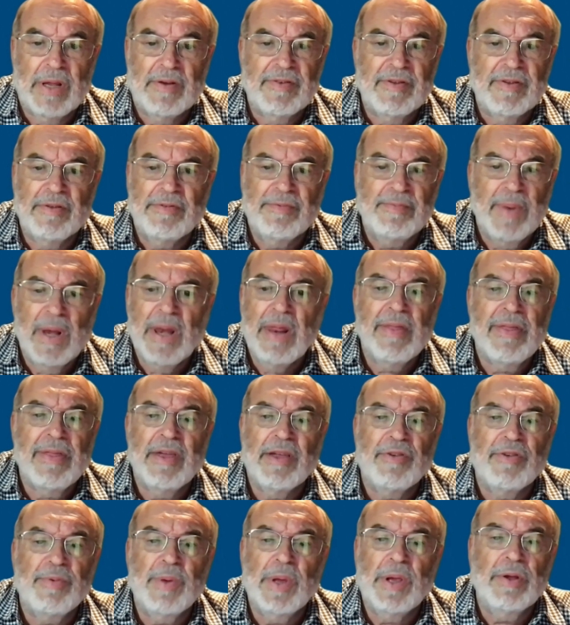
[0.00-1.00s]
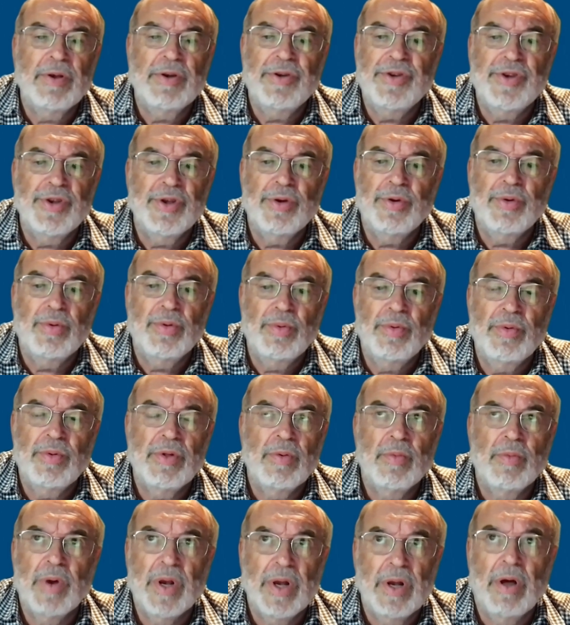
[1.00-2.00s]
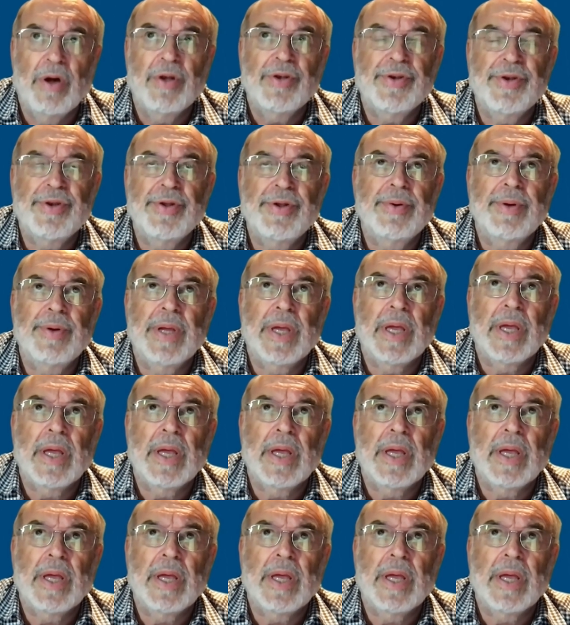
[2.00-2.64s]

So there's many things we could do that we're not doing.